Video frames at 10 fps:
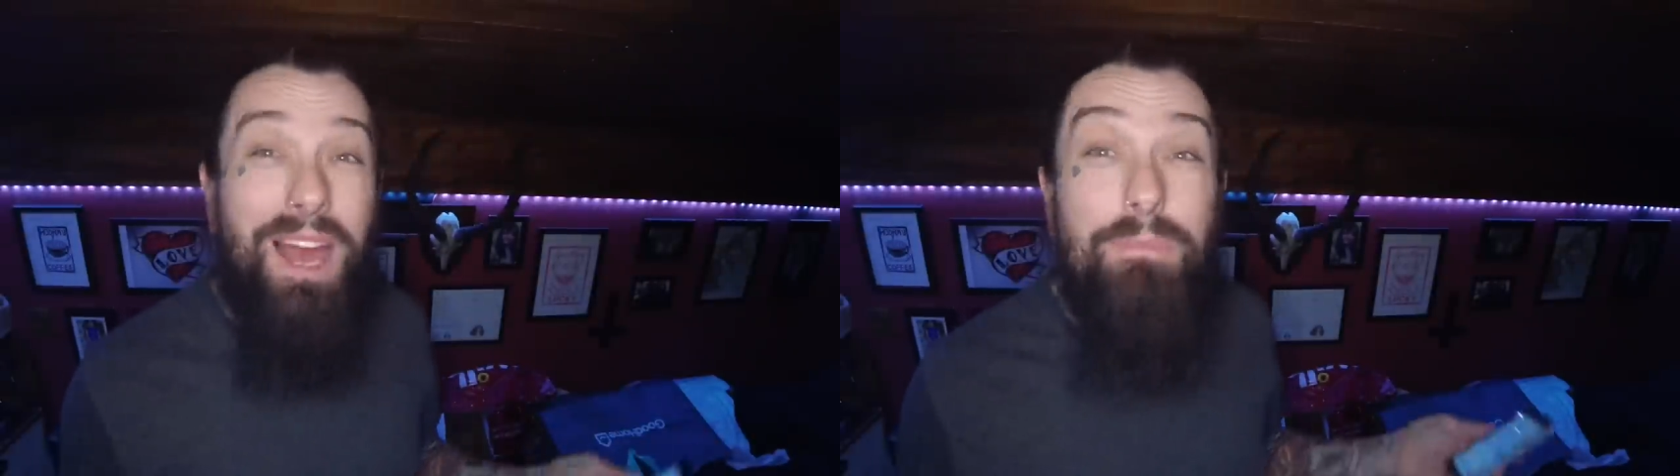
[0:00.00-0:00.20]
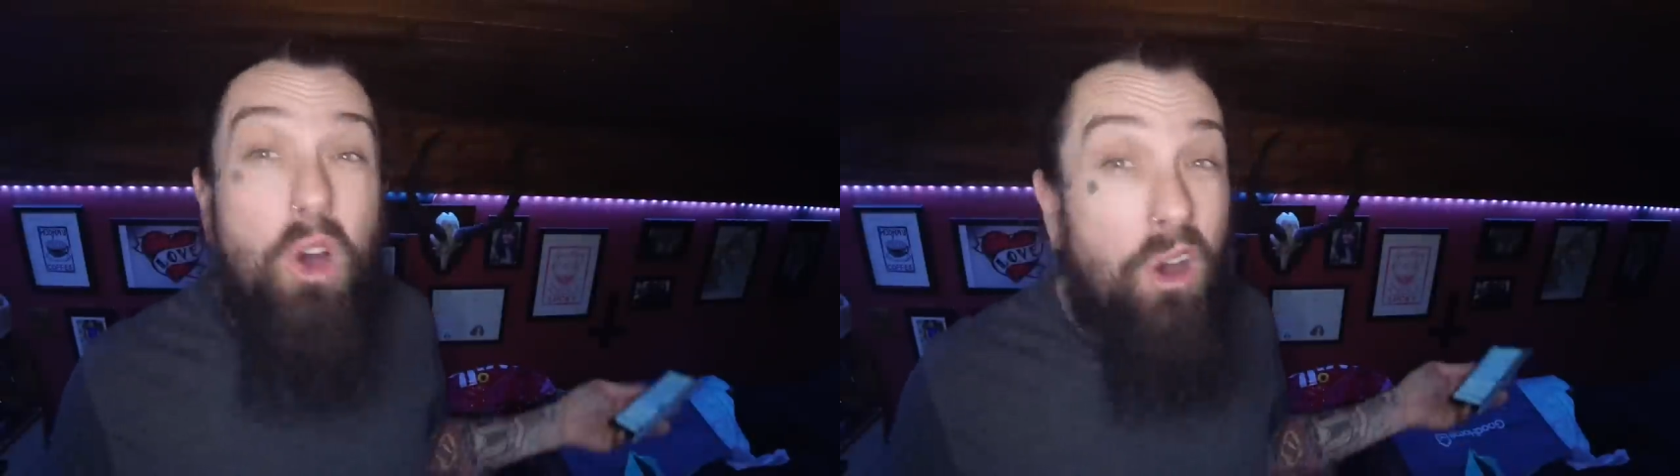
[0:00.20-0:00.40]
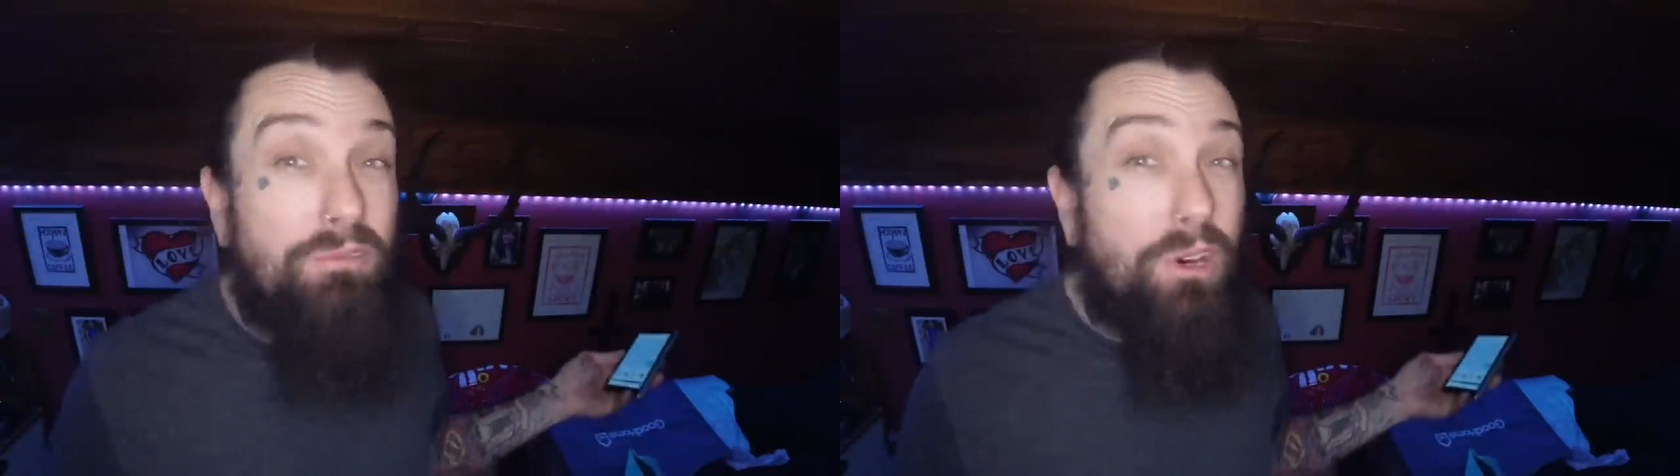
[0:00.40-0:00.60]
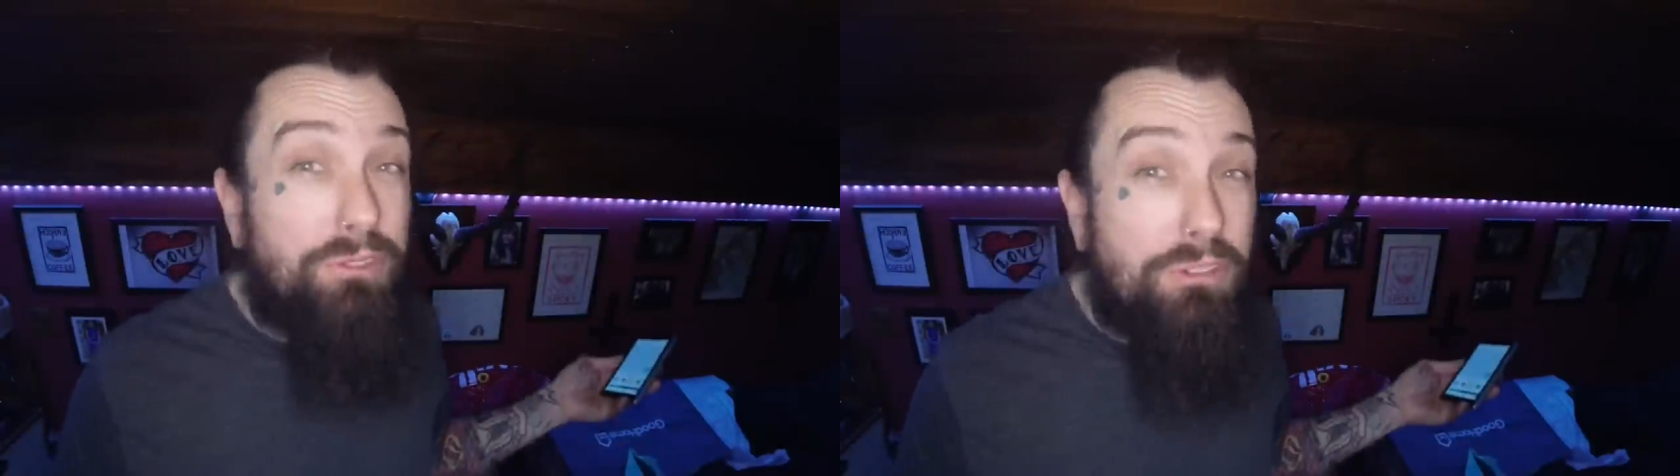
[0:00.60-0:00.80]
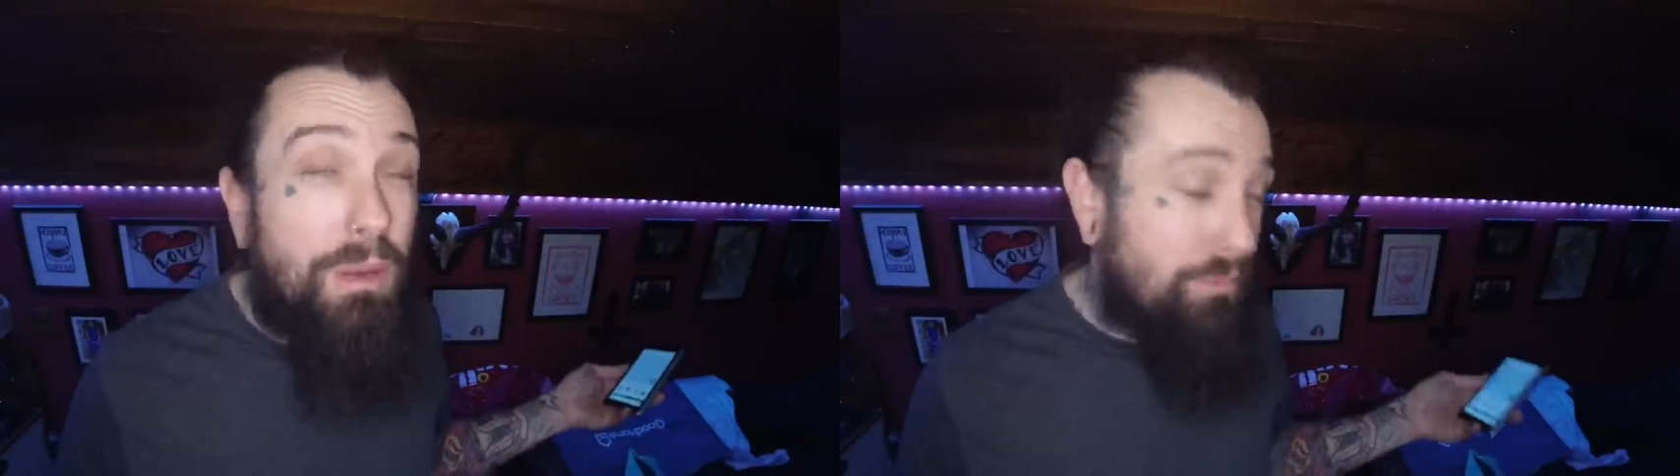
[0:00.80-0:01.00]
I'm not in
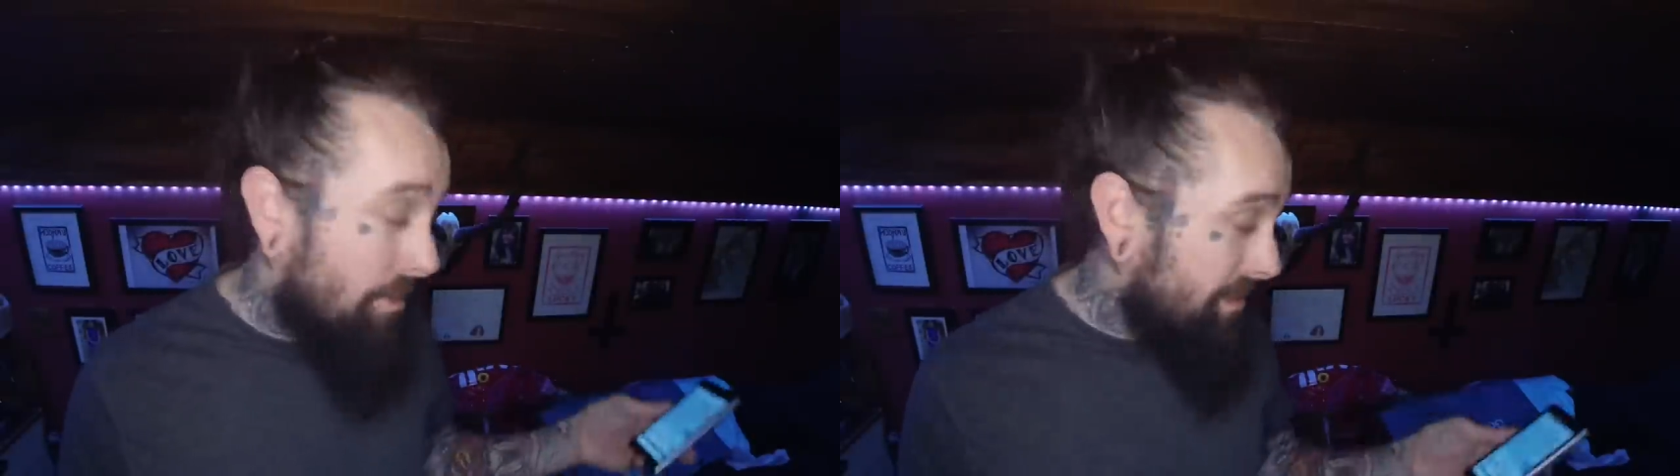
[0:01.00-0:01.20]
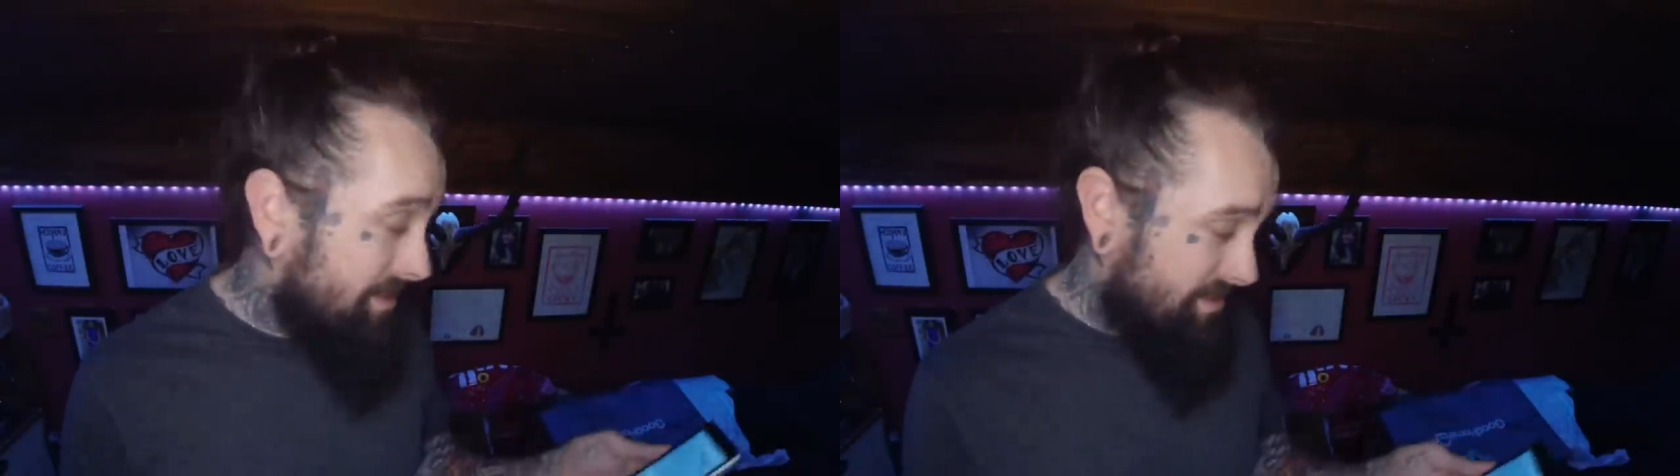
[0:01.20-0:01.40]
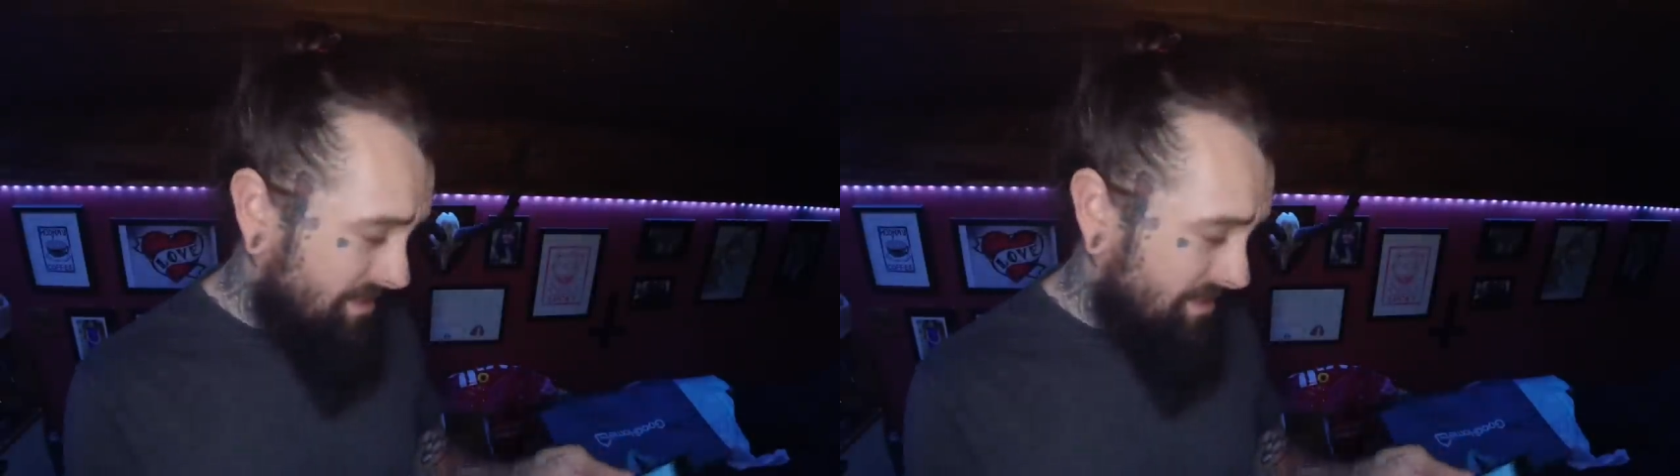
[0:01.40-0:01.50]
Rotherham, I promise.